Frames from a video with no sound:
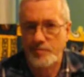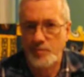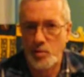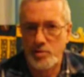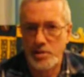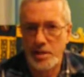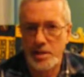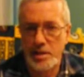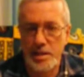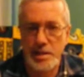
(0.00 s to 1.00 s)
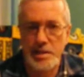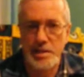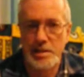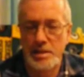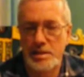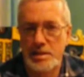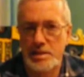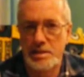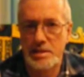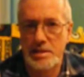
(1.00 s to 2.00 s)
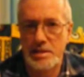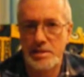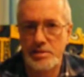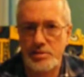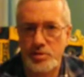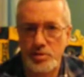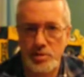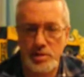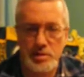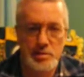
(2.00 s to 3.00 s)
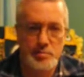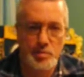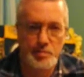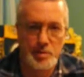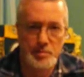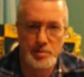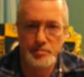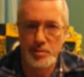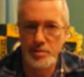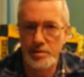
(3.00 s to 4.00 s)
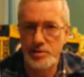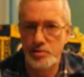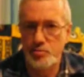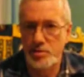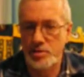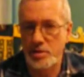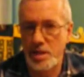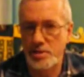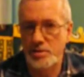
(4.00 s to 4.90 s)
folks getting in and to the Republican Party has switched sides.